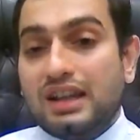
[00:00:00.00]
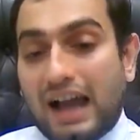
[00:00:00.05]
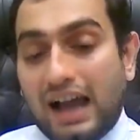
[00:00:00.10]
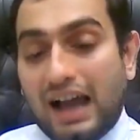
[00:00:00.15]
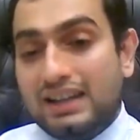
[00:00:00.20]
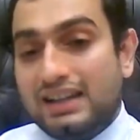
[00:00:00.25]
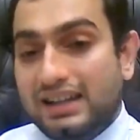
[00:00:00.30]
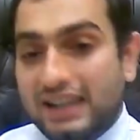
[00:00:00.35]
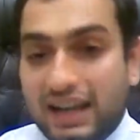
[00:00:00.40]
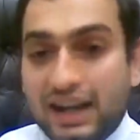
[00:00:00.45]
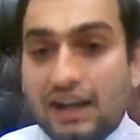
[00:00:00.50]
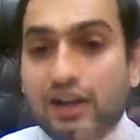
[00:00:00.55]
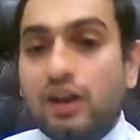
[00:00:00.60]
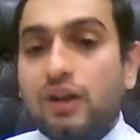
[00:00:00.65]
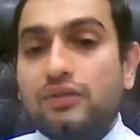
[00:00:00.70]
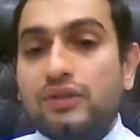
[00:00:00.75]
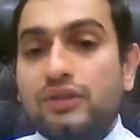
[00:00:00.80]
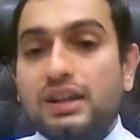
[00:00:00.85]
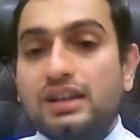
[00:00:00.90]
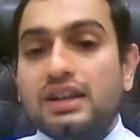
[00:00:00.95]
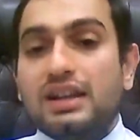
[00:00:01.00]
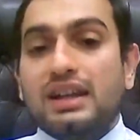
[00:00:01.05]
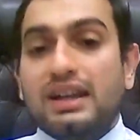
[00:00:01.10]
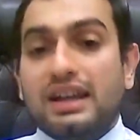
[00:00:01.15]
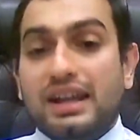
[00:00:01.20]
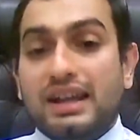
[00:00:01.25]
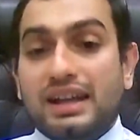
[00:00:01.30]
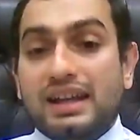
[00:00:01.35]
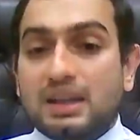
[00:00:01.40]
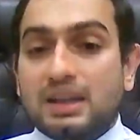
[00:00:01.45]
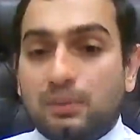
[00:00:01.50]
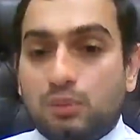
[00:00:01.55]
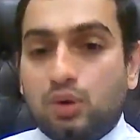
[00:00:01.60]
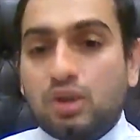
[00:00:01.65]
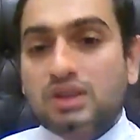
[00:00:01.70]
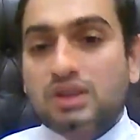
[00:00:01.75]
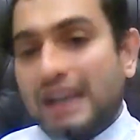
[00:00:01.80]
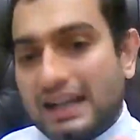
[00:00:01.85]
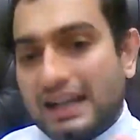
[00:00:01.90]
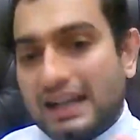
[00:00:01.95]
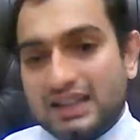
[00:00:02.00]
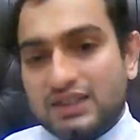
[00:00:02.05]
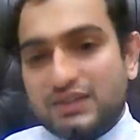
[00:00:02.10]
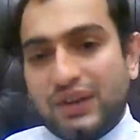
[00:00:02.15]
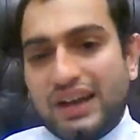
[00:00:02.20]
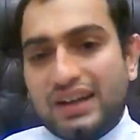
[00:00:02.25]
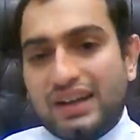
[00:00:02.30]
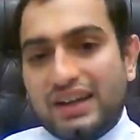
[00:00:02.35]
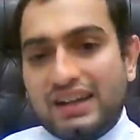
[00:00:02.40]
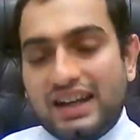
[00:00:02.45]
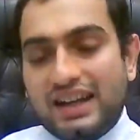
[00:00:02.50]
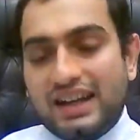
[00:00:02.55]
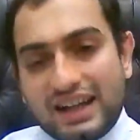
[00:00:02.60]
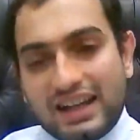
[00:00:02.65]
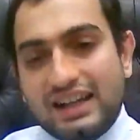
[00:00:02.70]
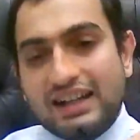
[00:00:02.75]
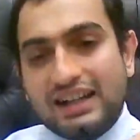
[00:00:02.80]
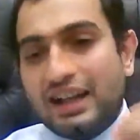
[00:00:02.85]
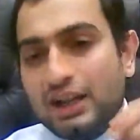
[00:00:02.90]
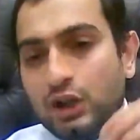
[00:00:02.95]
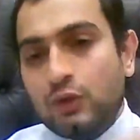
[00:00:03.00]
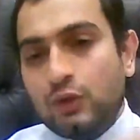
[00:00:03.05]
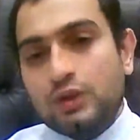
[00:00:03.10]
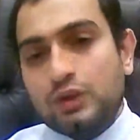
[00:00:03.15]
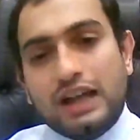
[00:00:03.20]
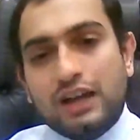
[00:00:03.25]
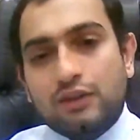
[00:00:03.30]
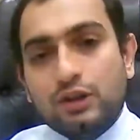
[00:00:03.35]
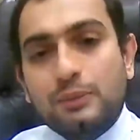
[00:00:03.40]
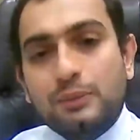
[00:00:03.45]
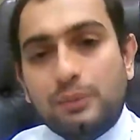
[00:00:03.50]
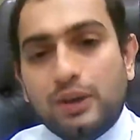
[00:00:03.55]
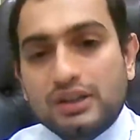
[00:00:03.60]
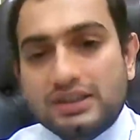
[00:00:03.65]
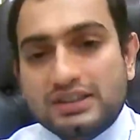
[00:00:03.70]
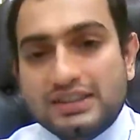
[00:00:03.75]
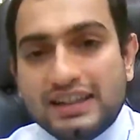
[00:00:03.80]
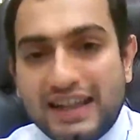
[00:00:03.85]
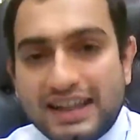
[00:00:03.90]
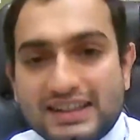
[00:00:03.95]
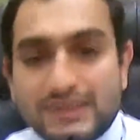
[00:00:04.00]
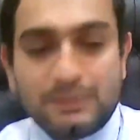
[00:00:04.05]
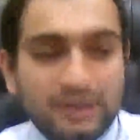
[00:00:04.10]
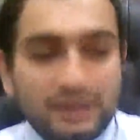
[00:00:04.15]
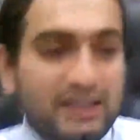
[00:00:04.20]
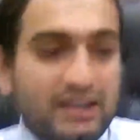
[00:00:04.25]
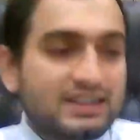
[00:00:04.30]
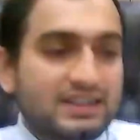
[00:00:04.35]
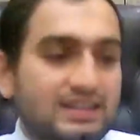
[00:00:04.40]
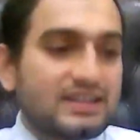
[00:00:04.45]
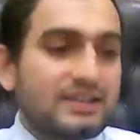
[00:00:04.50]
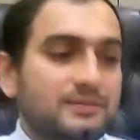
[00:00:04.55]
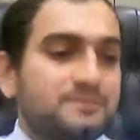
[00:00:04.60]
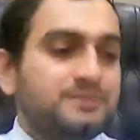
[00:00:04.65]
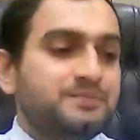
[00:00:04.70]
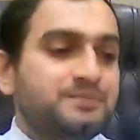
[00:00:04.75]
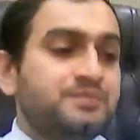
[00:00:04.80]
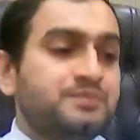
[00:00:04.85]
at the end of it is the most satisfactory. And I can tell you that with personal experience.